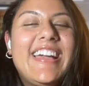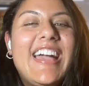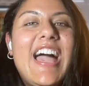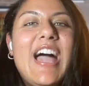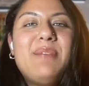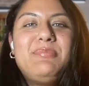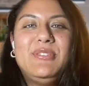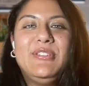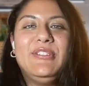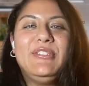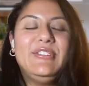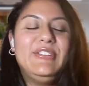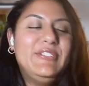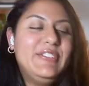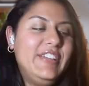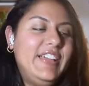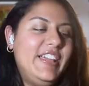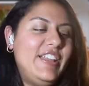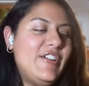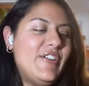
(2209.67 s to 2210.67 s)

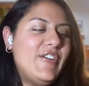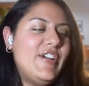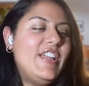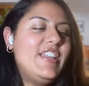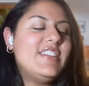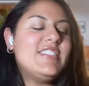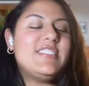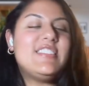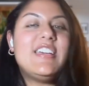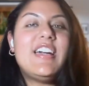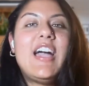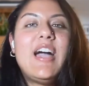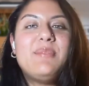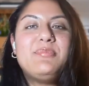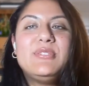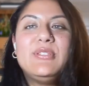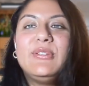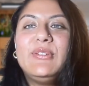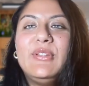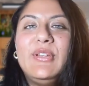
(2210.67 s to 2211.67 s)
Absolutely. No, it is
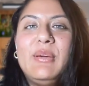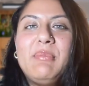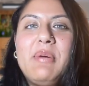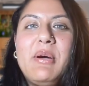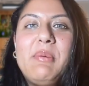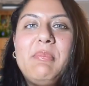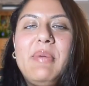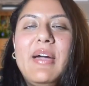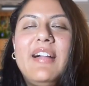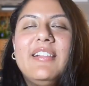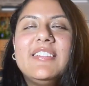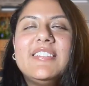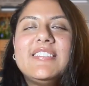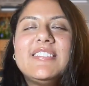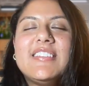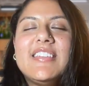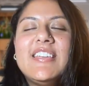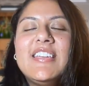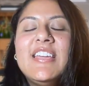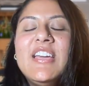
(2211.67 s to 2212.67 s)
absolutely about
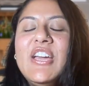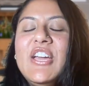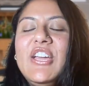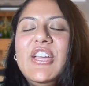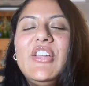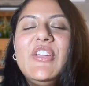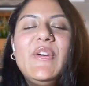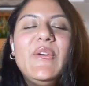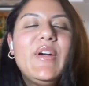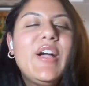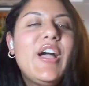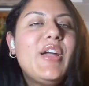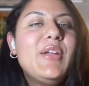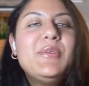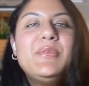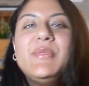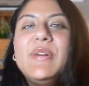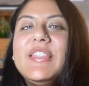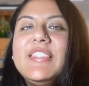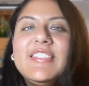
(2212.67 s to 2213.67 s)
balance. And, kind
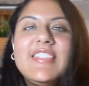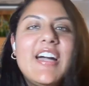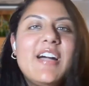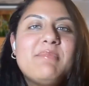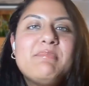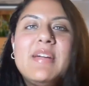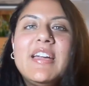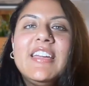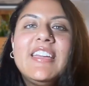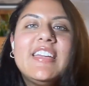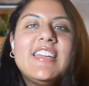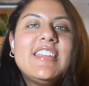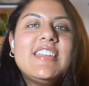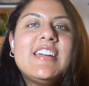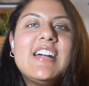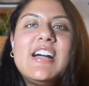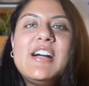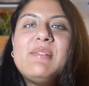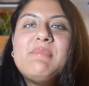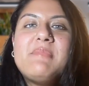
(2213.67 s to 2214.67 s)
of with that, Megan,
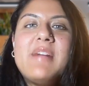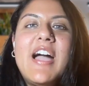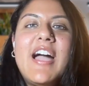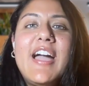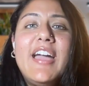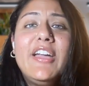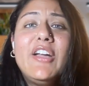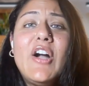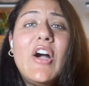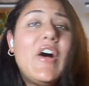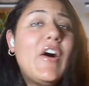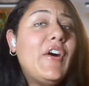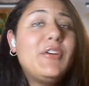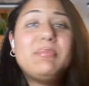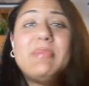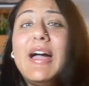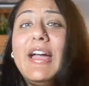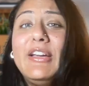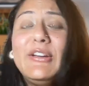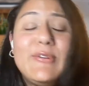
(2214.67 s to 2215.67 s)
I got all
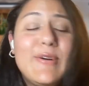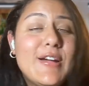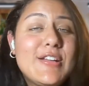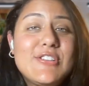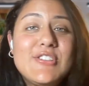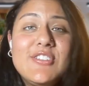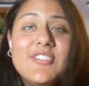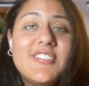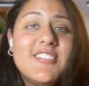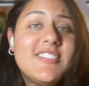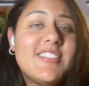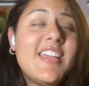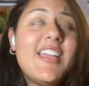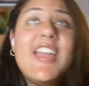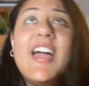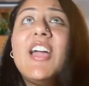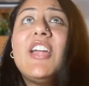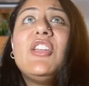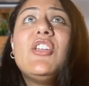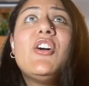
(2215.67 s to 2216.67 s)
my questions,
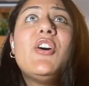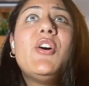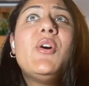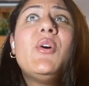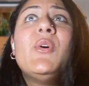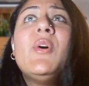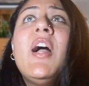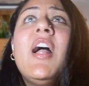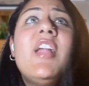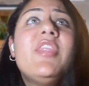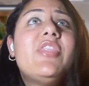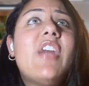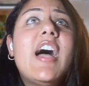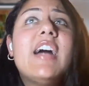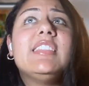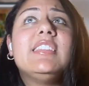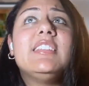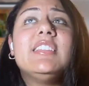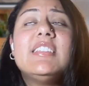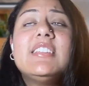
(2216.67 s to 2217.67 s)
and I know
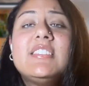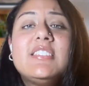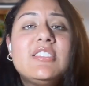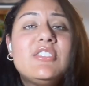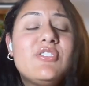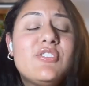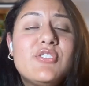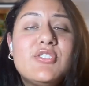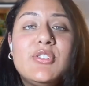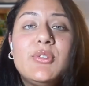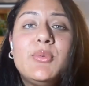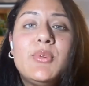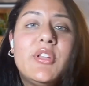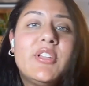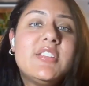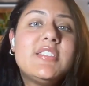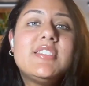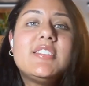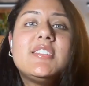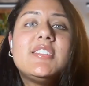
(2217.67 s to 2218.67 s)
that the listeners who will
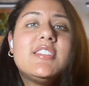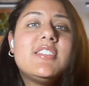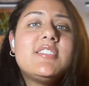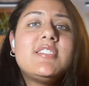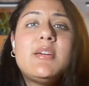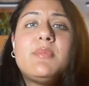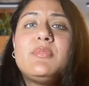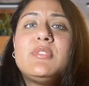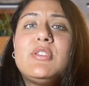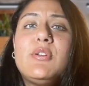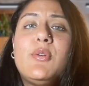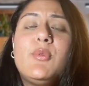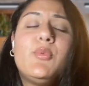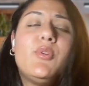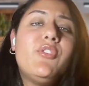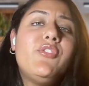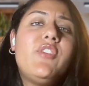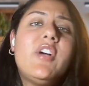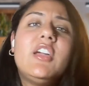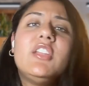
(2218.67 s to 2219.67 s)
listen to this episode
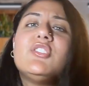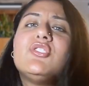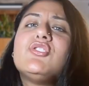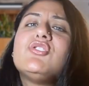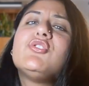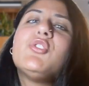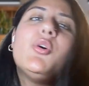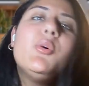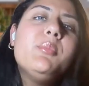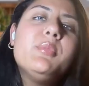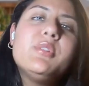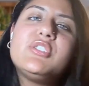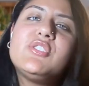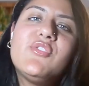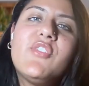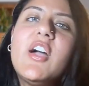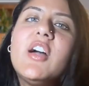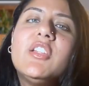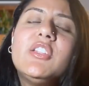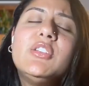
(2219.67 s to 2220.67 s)
will find so much
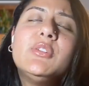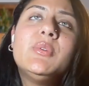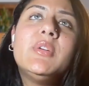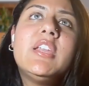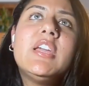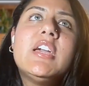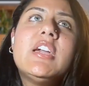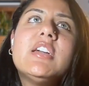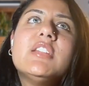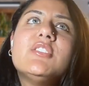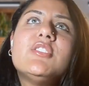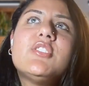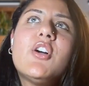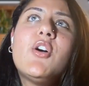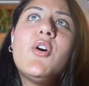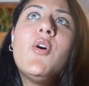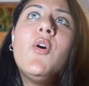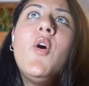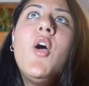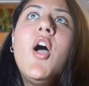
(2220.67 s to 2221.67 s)
value in it. And
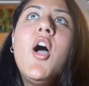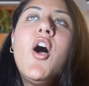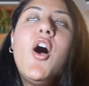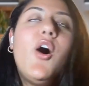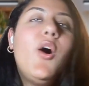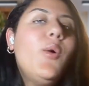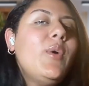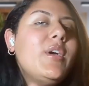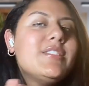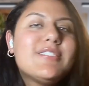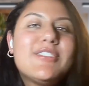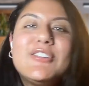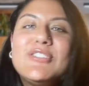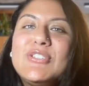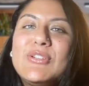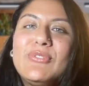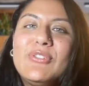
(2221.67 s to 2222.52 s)
so, always good to